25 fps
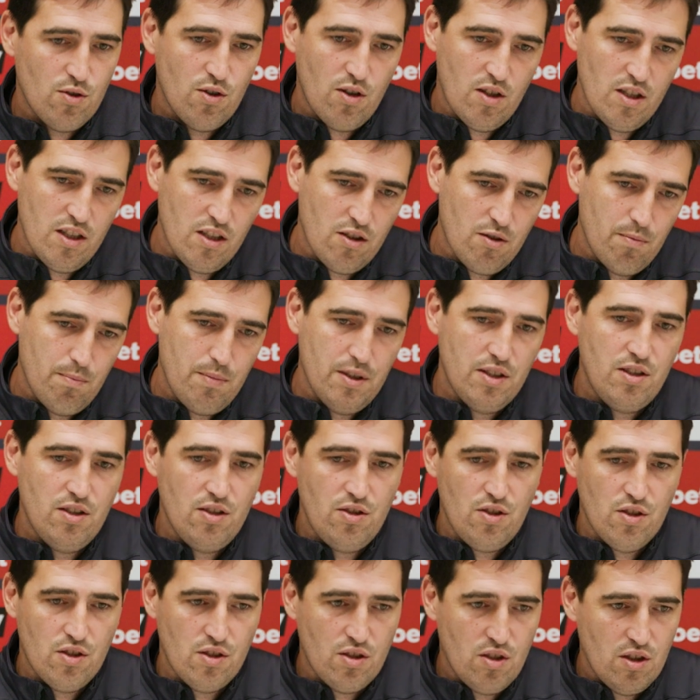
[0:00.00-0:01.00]
all the
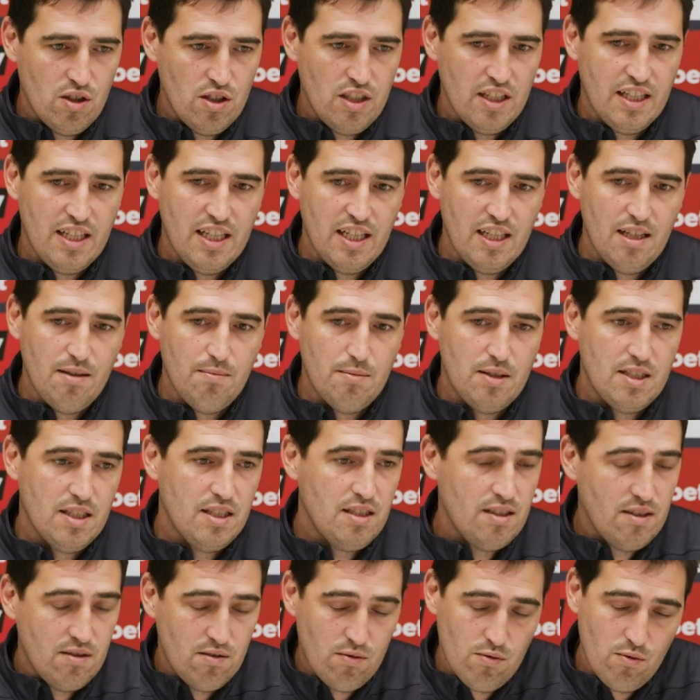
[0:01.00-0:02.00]
competition, all the games,
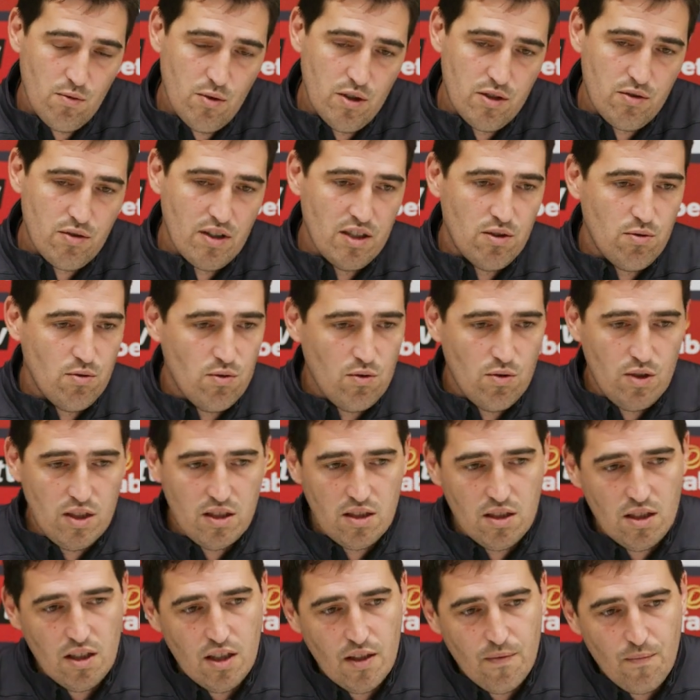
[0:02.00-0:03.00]
and we'll try to do
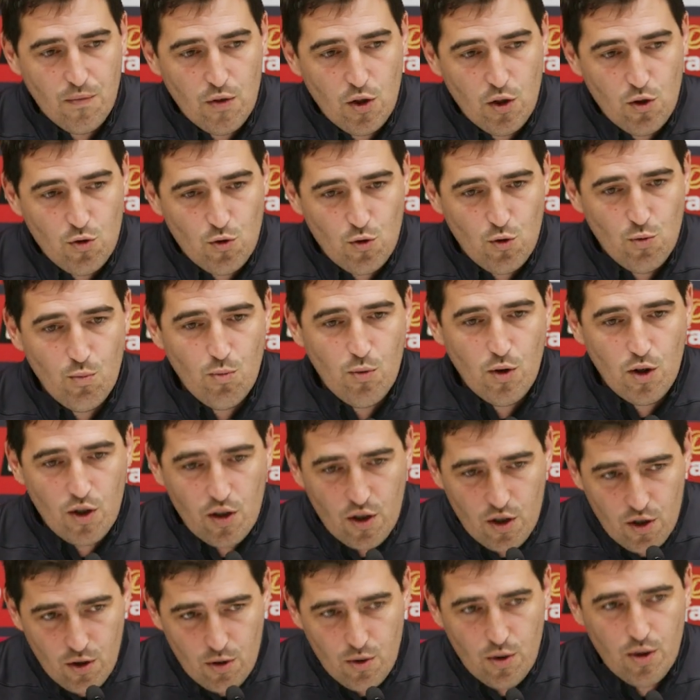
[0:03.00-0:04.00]
it
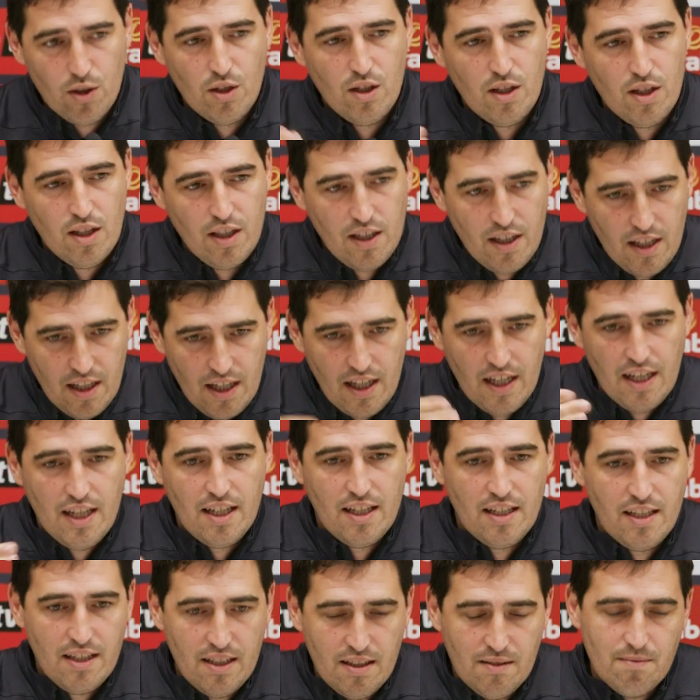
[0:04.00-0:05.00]
tomorrow.
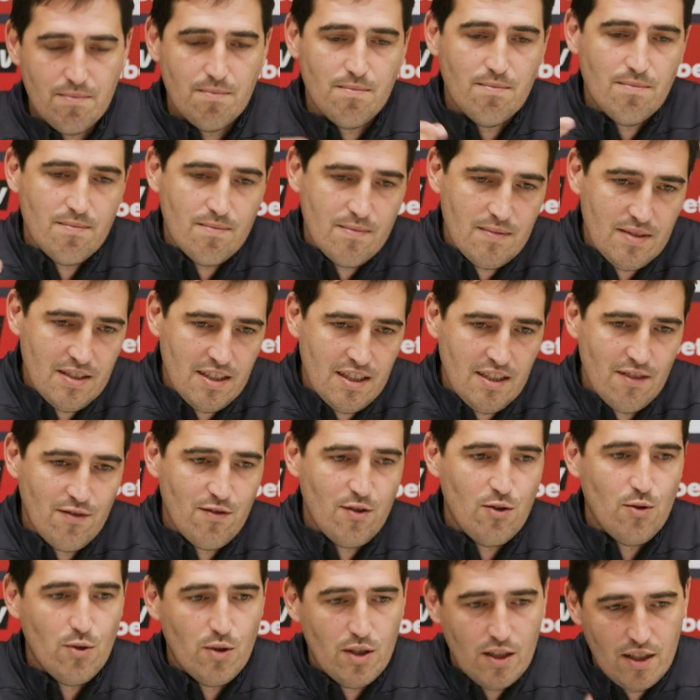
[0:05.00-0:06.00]
And if
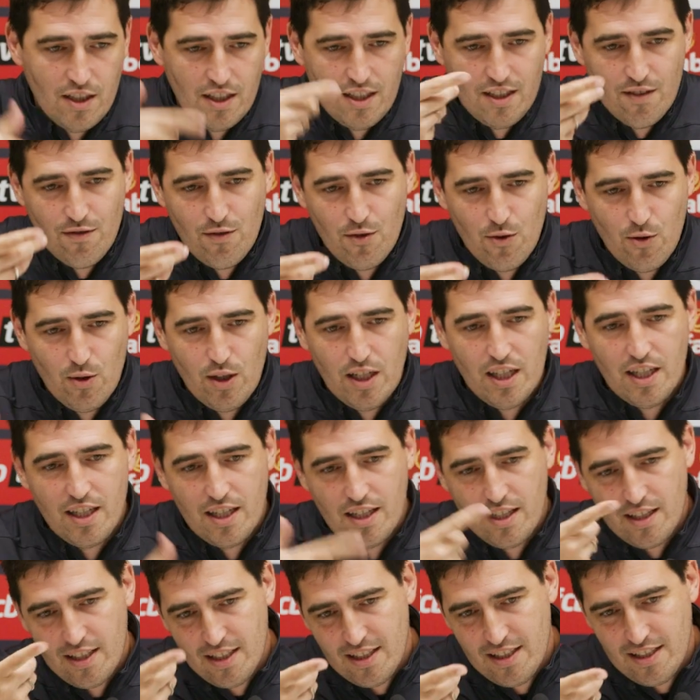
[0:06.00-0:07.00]
you are
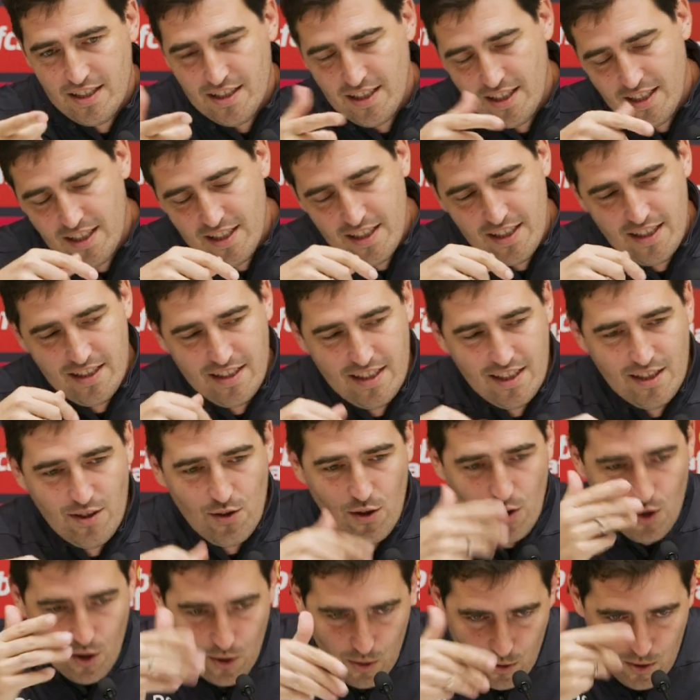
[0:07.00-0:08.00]
in the
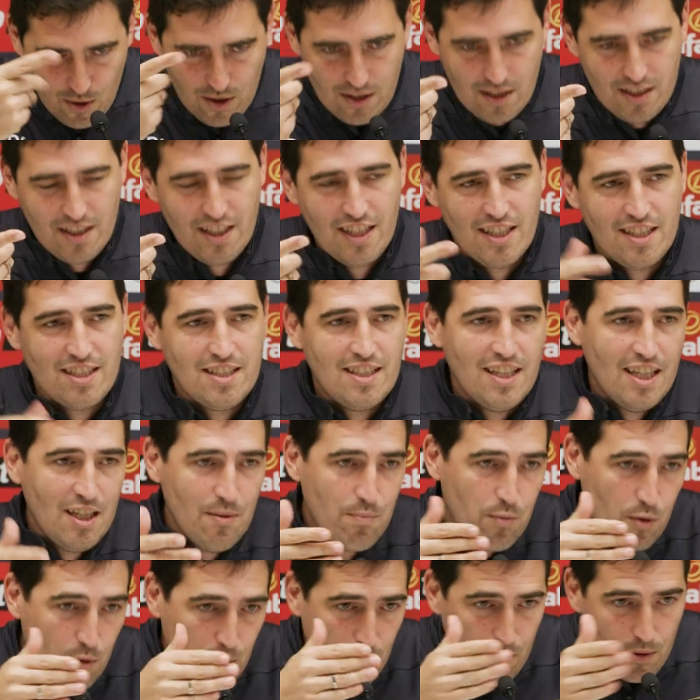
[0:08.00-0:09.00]
draw next
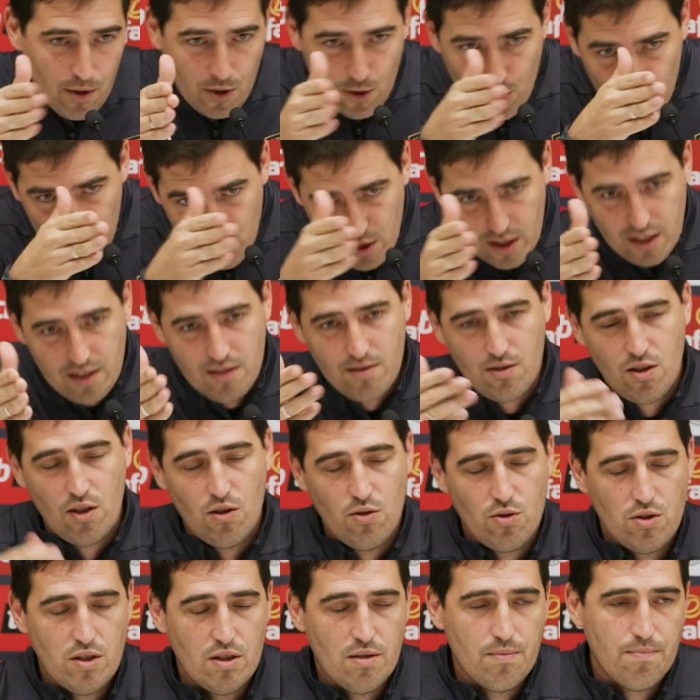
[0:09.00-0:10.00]
day, probably you see it
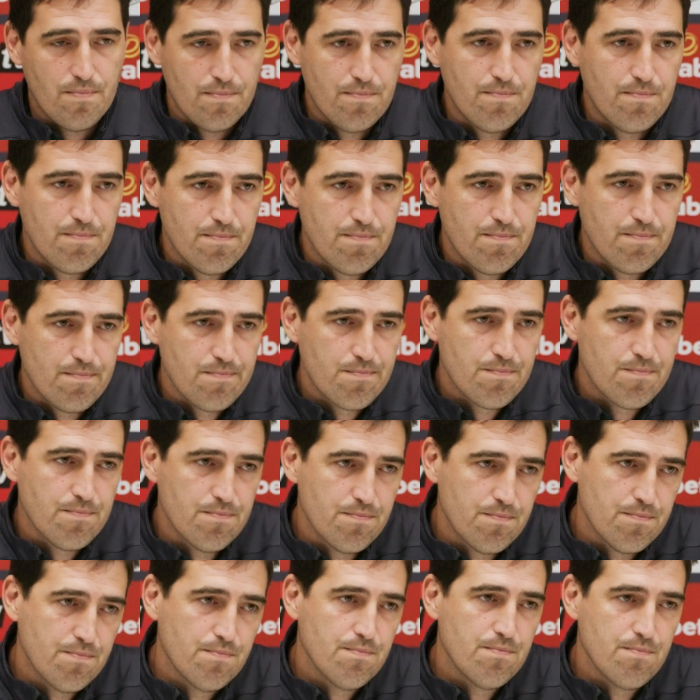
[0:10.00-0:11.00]
closer.
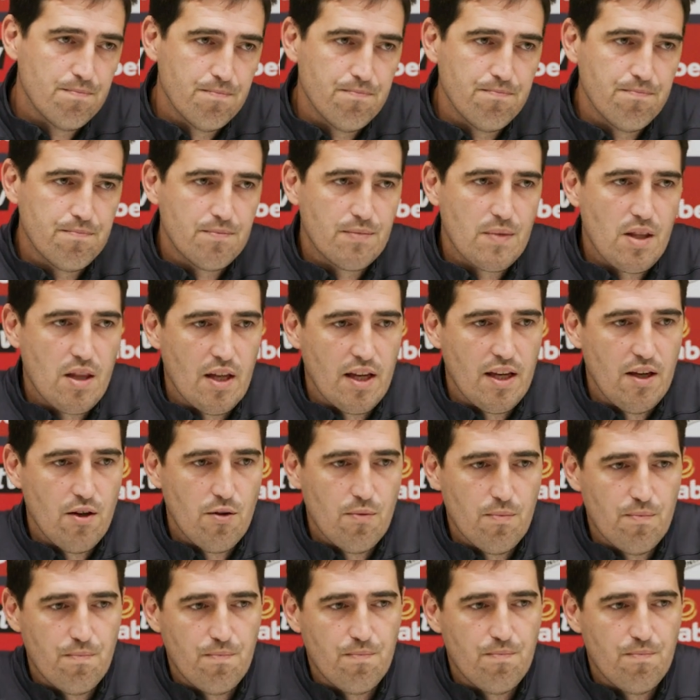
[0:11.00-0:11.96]
Thank you. Thank you.